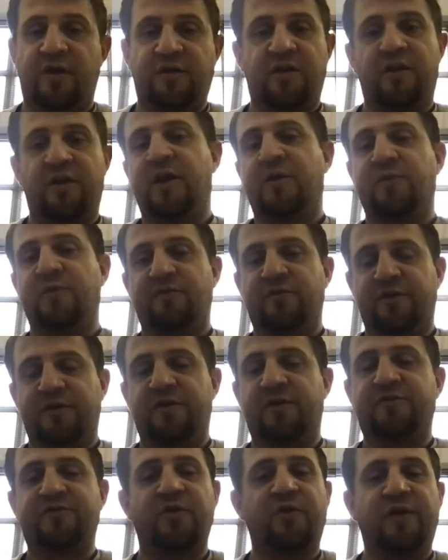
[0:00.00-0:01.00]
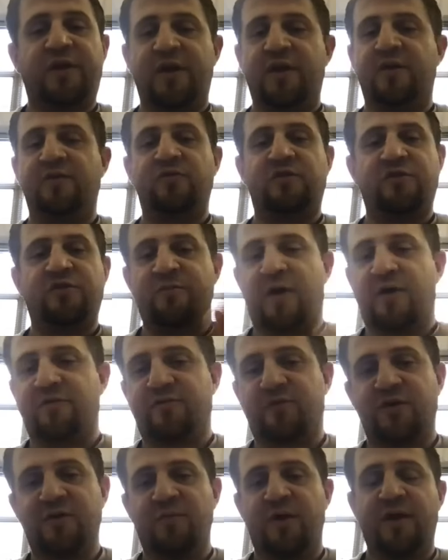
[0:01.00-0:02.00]
unclaimed every year. So again, you're talking about
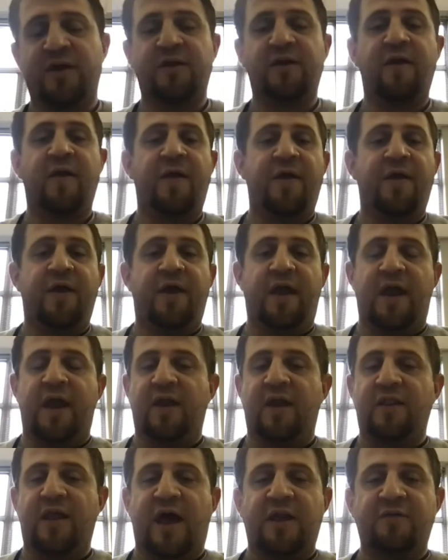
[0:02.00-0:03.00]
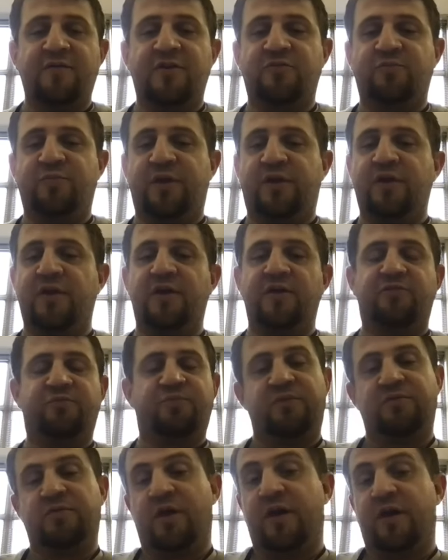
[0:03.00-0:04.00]
free money, and a lot of it is because
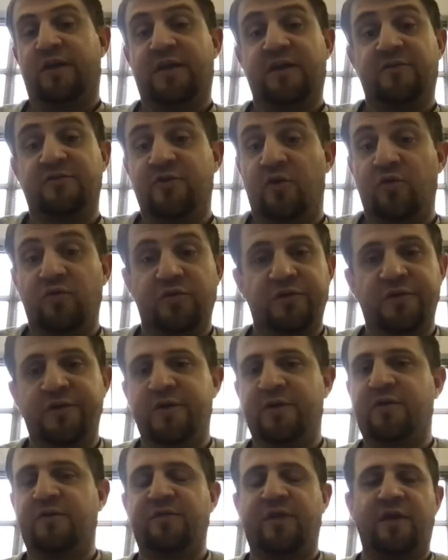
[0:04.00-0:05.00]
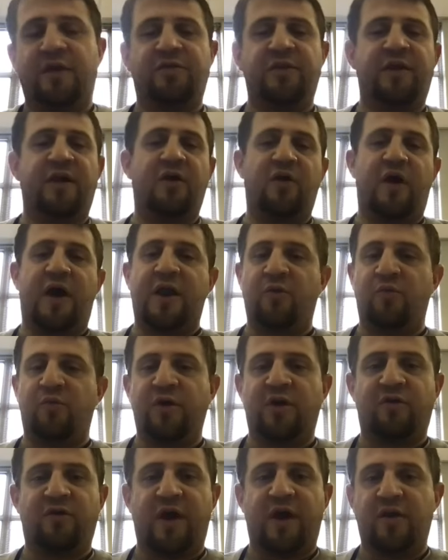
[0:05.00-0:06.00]
kids don't look. They think, oh, I don't
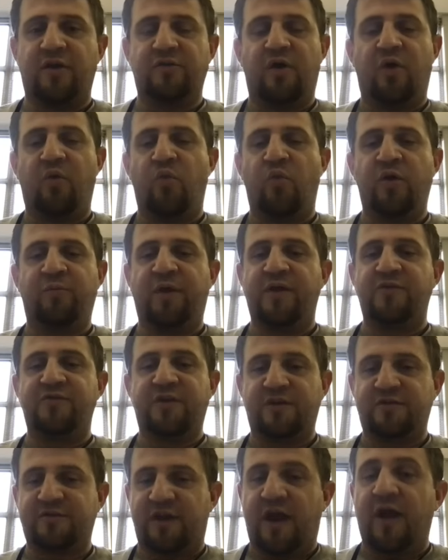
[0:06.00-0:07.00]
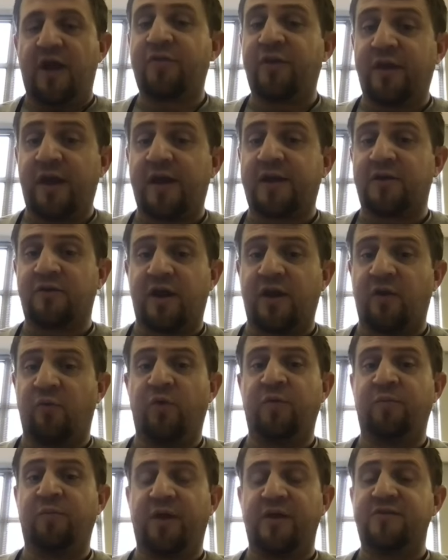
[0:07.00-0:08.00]
want to write a one-page essay. I think I can write a
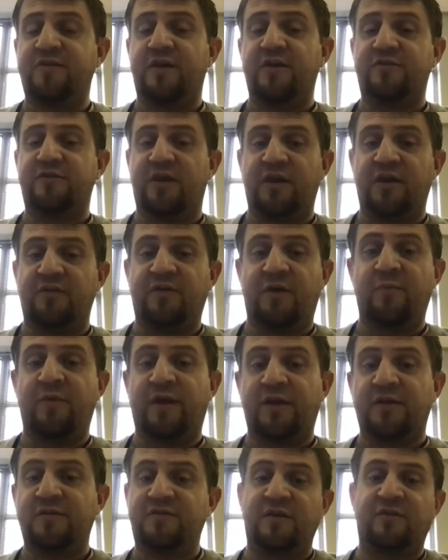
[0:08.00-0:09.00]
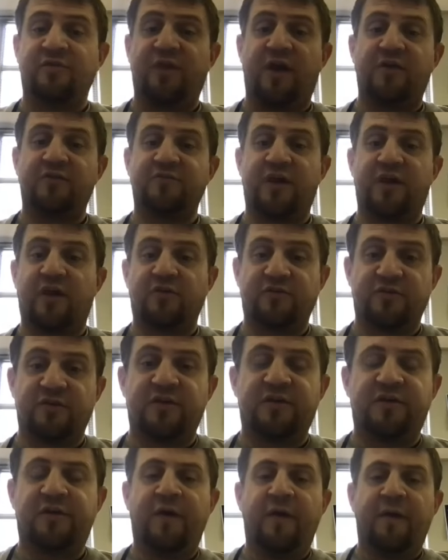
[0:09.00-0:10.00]
one-page essay if I'm going to get $10,000 a
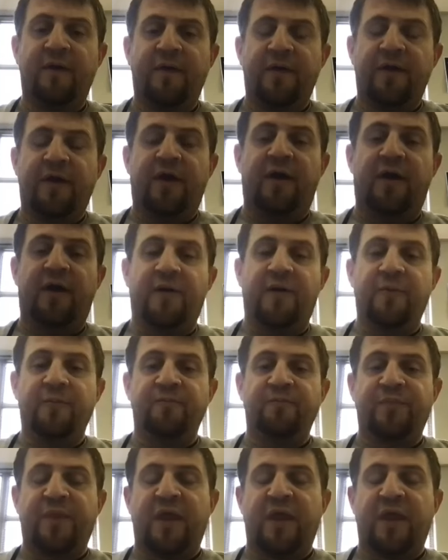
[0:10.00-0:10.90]
year. Um,